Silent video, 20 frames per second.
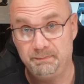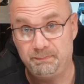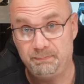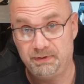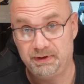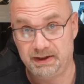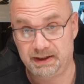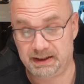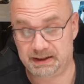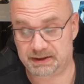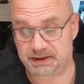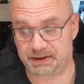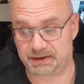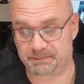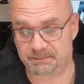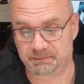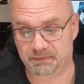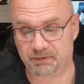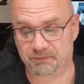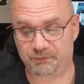plate
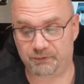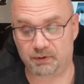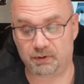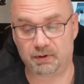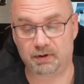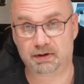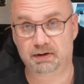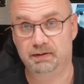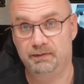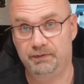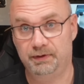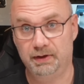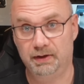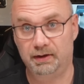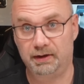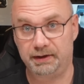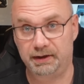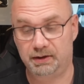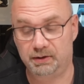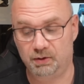for the
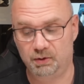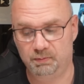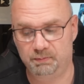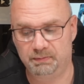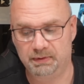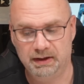honeycomb.